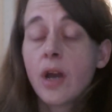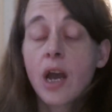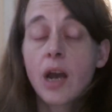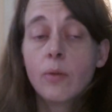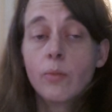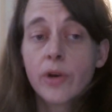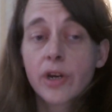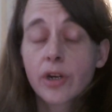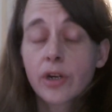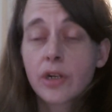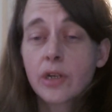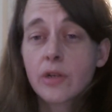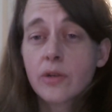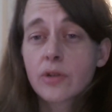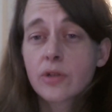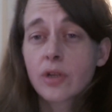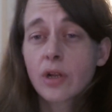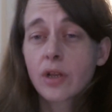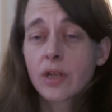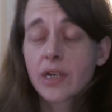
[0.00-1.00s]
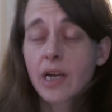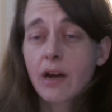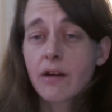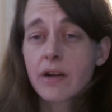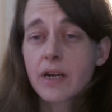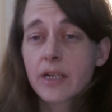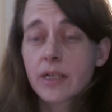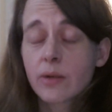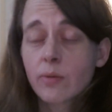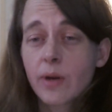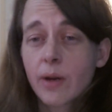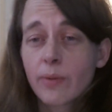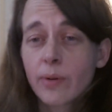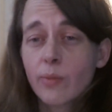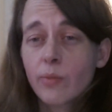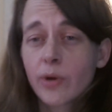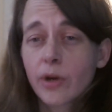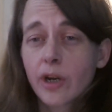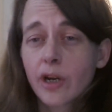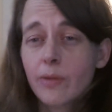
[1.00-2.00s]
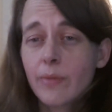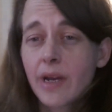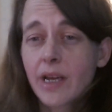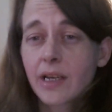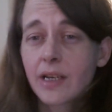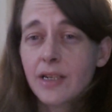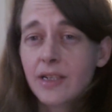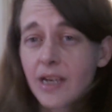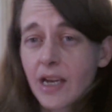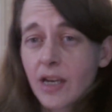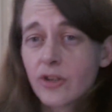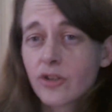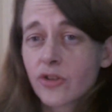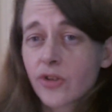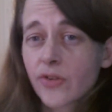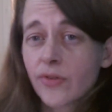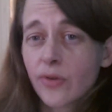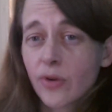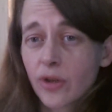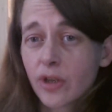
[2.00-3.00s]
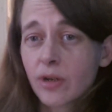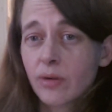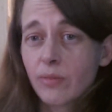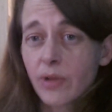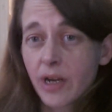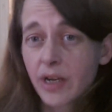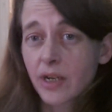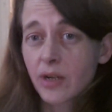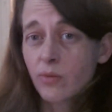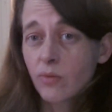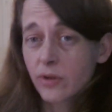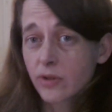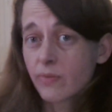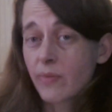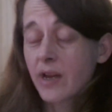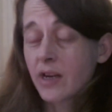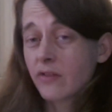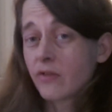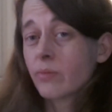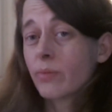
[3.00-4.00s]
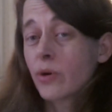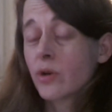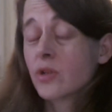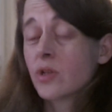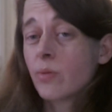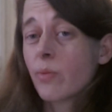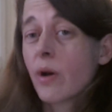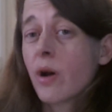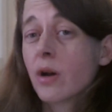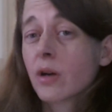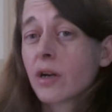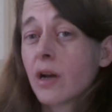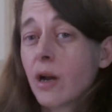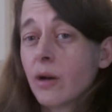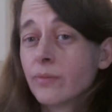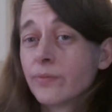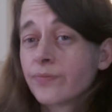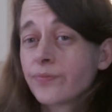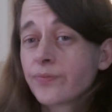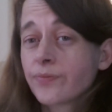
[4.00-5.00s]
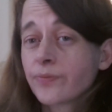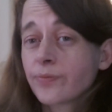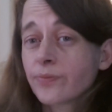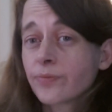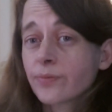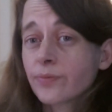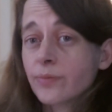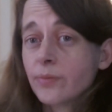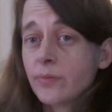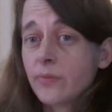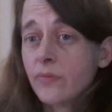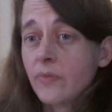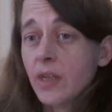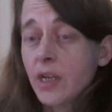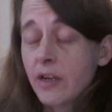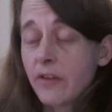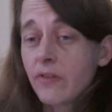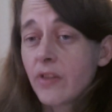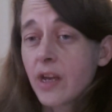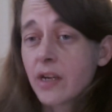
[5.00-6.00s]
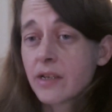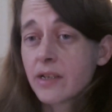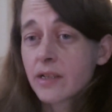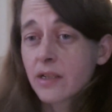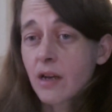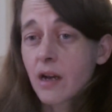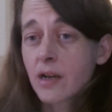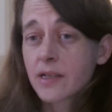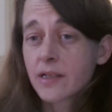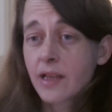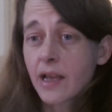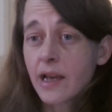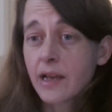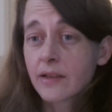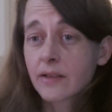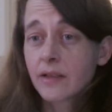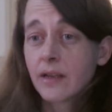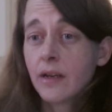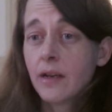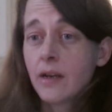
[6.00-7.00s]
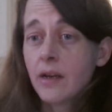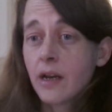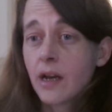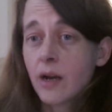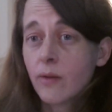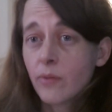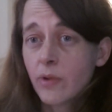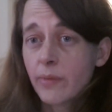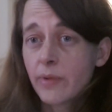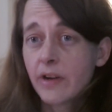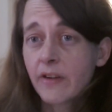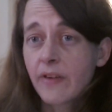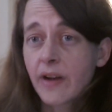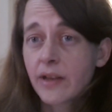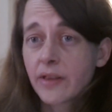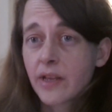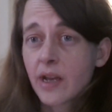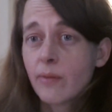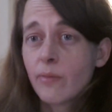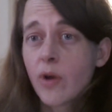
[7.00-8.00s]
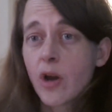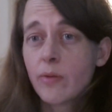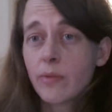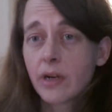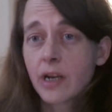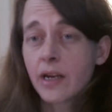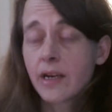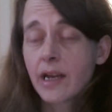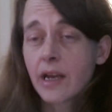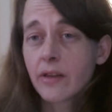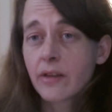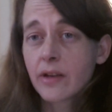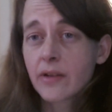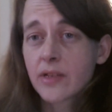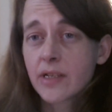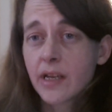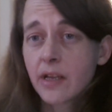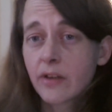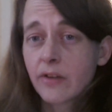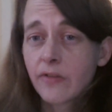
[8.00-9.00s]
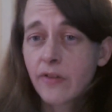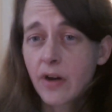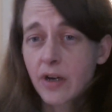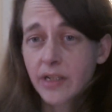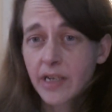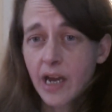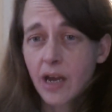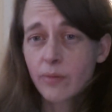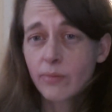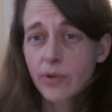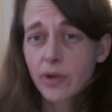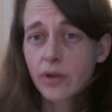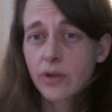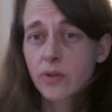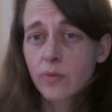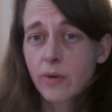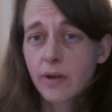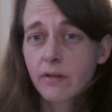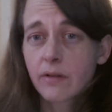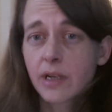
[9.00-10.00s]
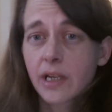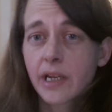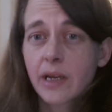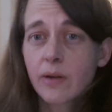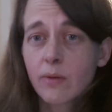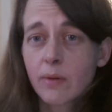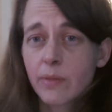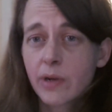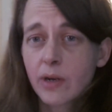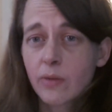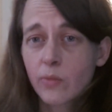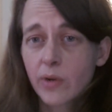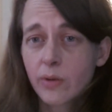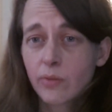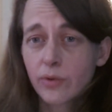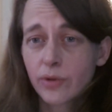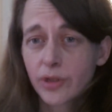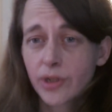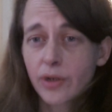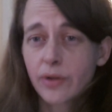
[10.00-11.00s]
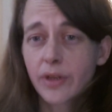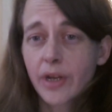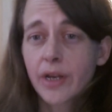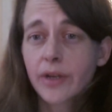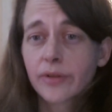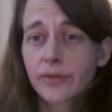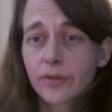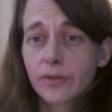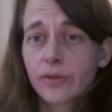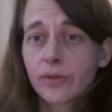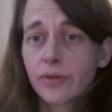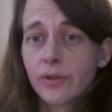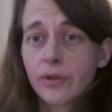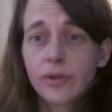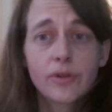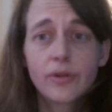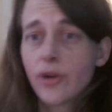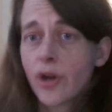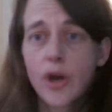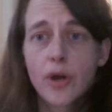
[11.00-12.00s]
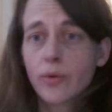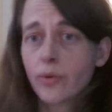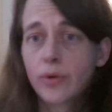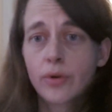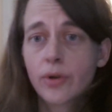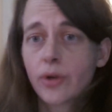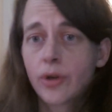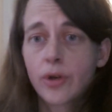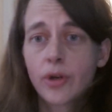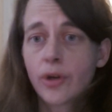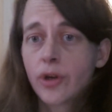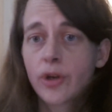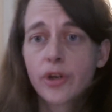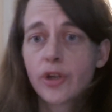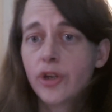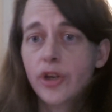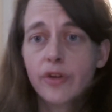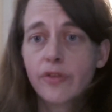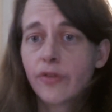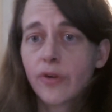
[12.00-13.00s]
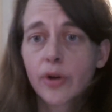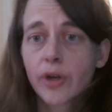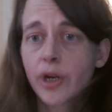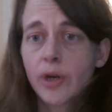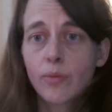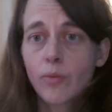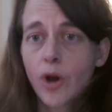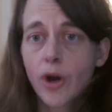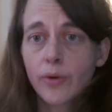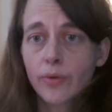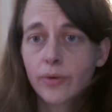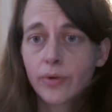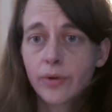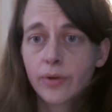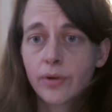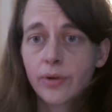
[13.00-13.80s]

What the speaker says: And we're going to use solidarity as a whip, and we're going to make it dangerous for them like it was made for Posy Parker if they discuss this. And women have had their moment, and now they'll sit the fuck down because we're elite women and we will do this. No, you fucking won't.